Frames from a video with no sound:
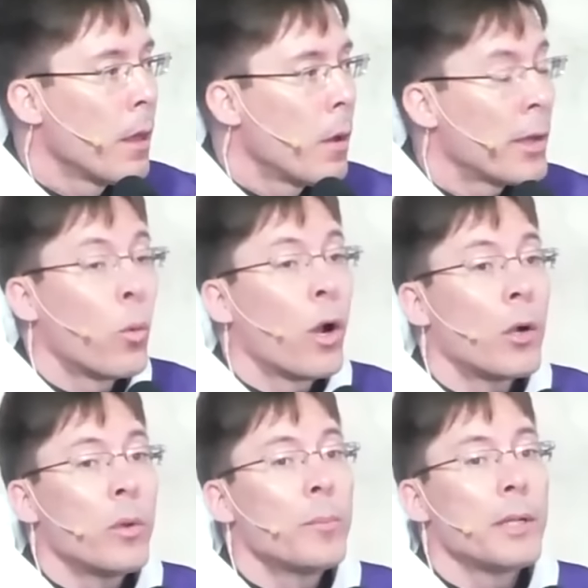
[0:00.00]
Like, why are
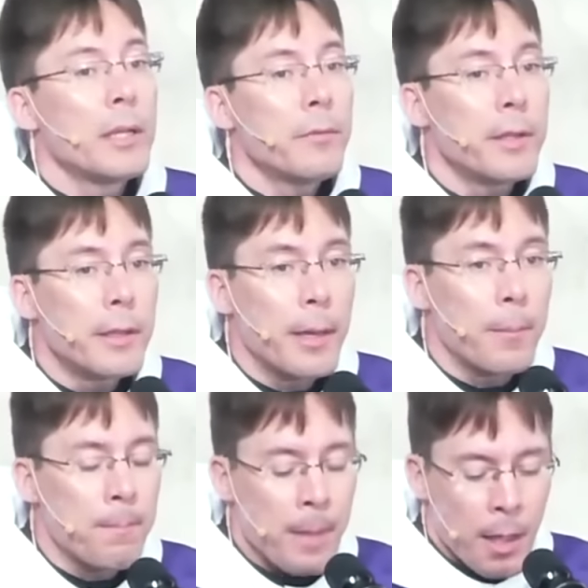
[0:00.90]
we believing
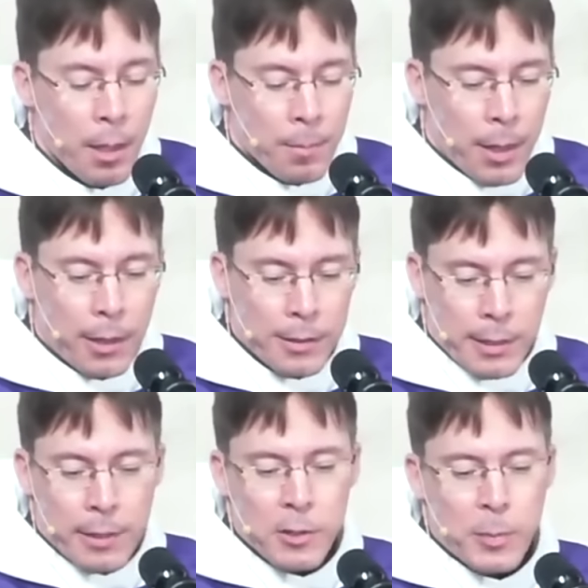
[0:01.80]
them? And I
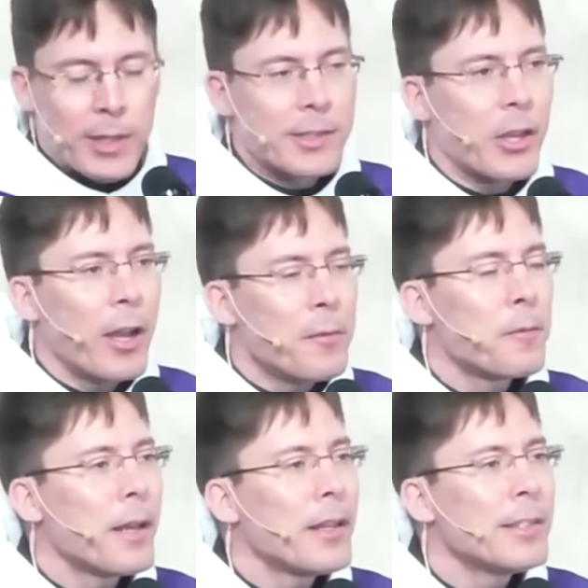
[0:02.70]
say this because I
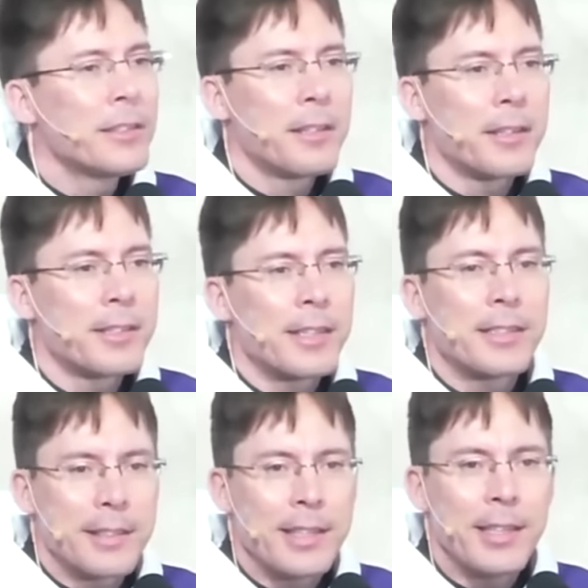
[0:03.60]
fell into this as a
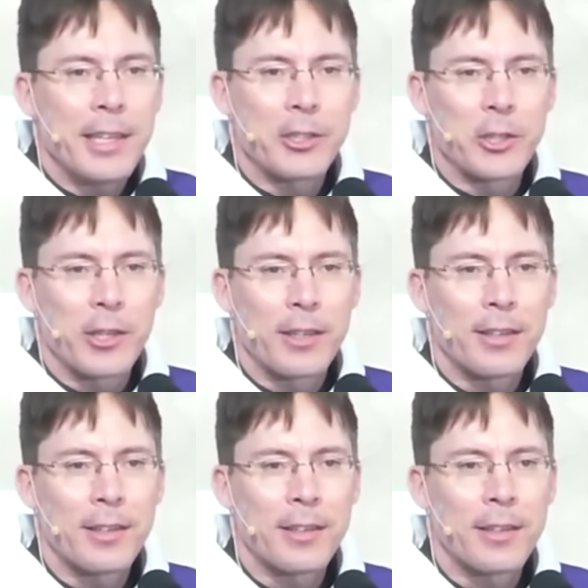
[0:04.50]
teenager.
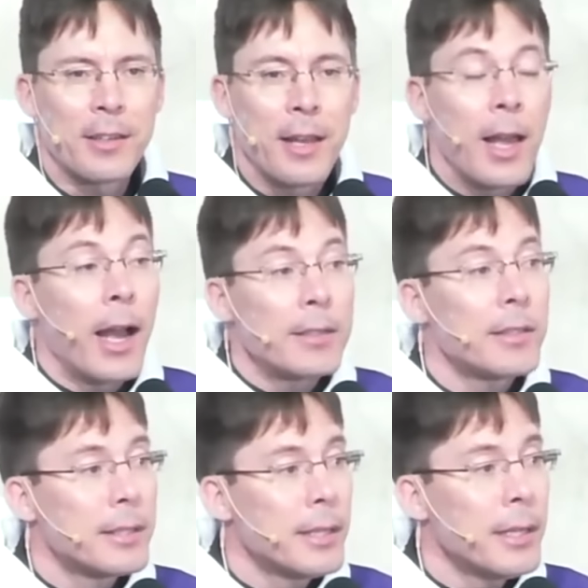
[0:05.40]
As a
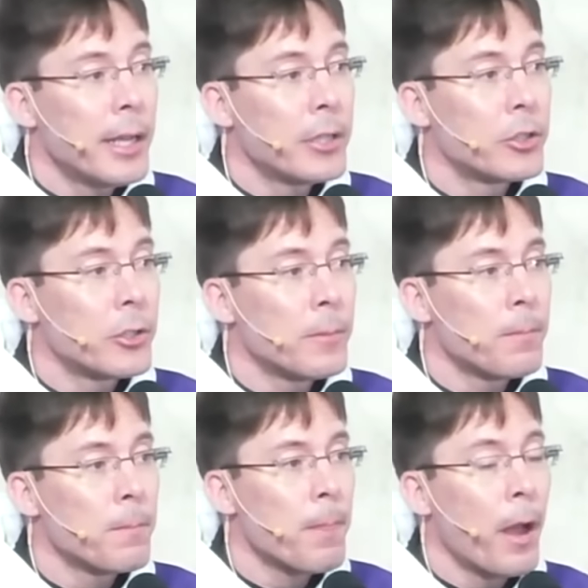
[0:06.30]
teenager,
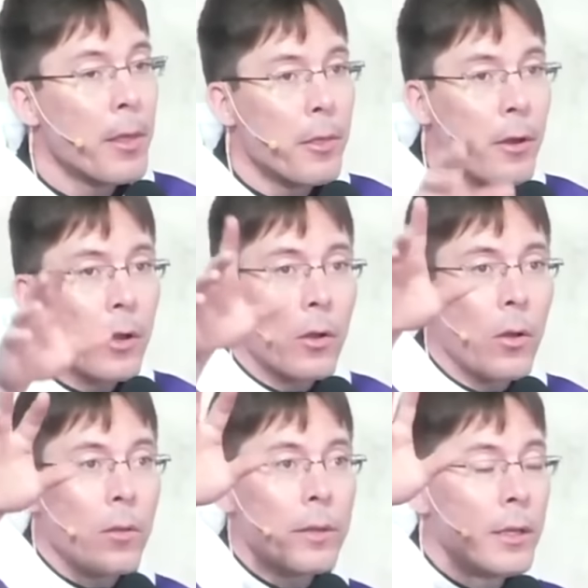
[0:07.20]
I thought
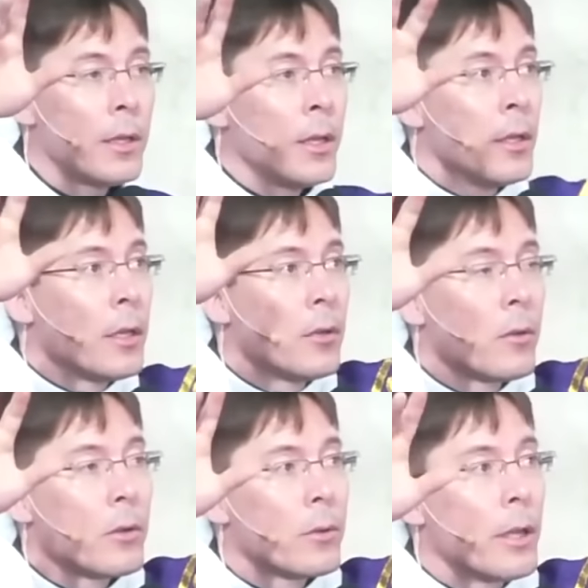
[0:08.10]
all the, you know,
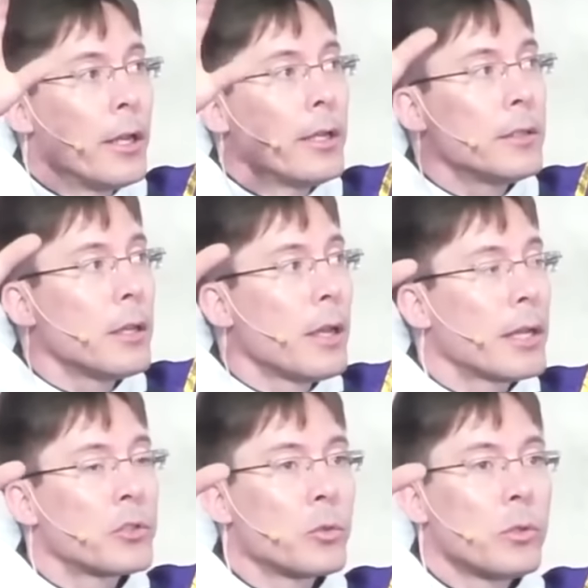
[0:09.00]
the
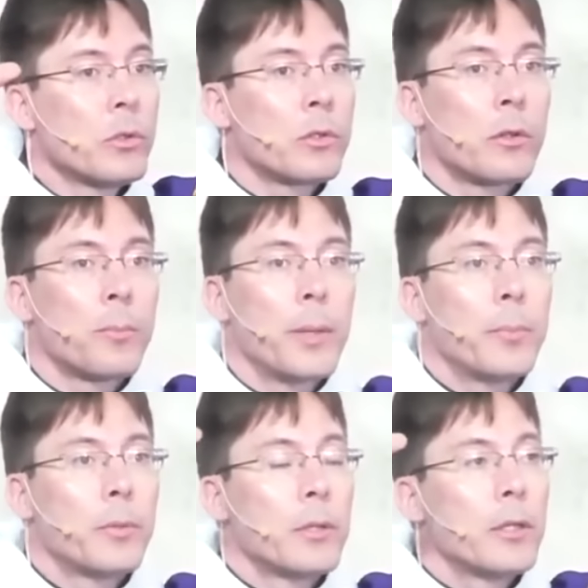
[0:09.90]
intellectuals or the
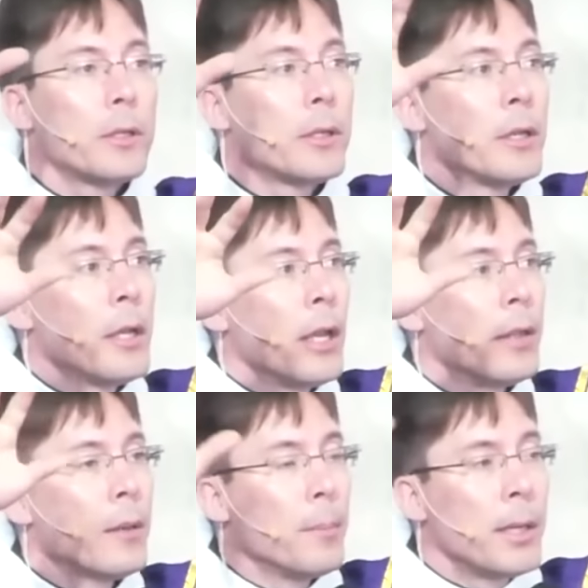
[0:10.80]
people in the, in
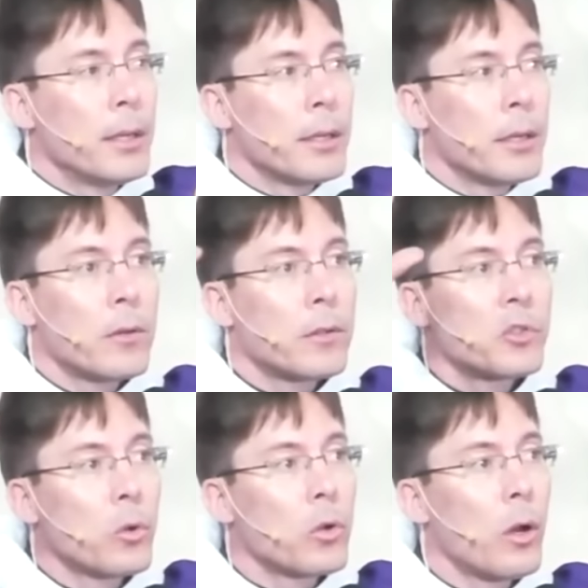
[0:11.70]
the media or the
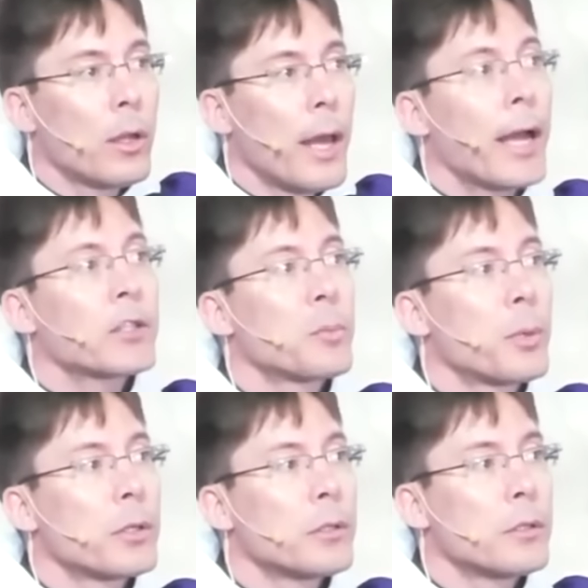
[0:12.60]
so-called
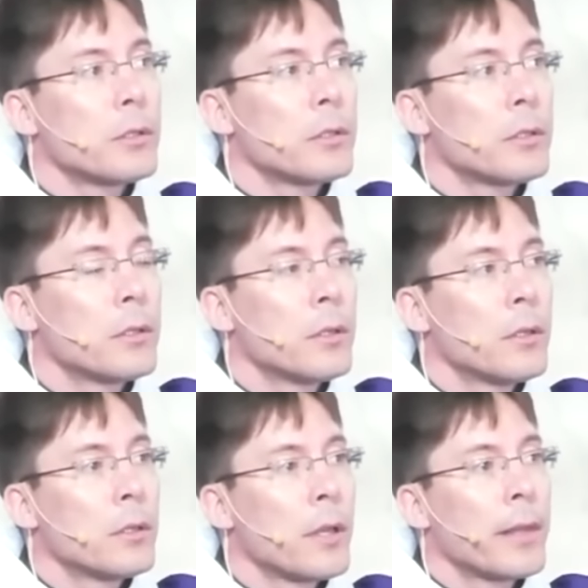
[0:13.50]
experts,
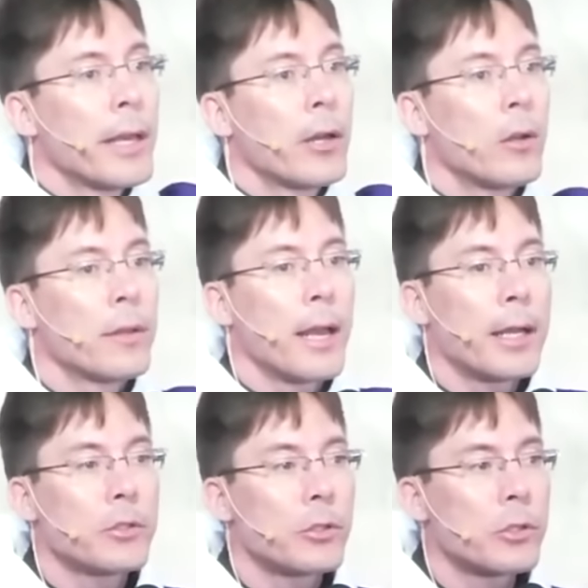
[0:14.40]
that they had all the
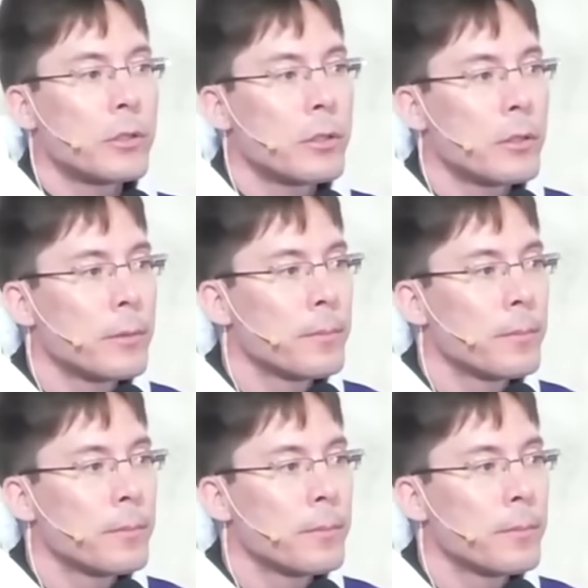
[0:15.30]
answers.